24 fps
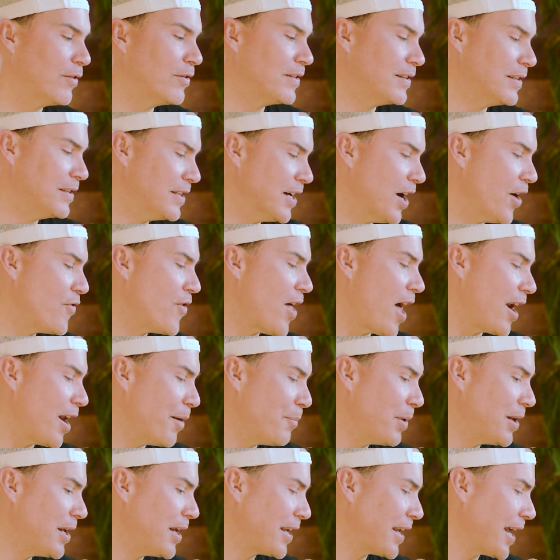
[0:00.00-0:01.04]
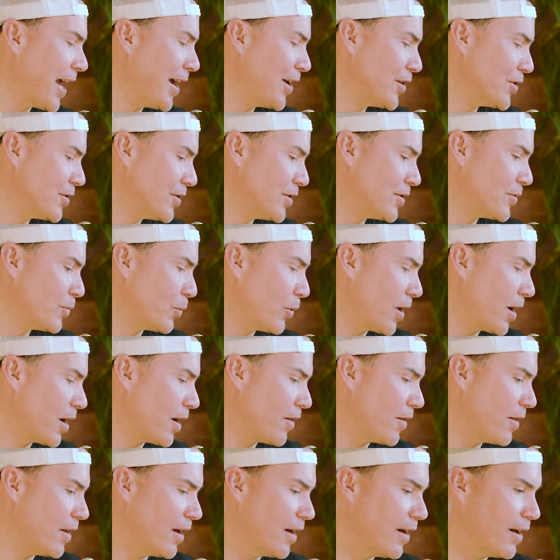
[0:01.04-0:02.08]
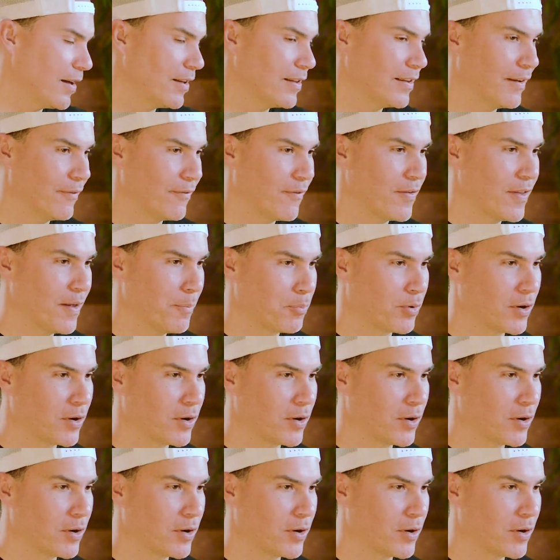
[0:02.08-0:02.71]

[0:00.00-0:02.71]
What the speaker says: we've done that on many occasions where the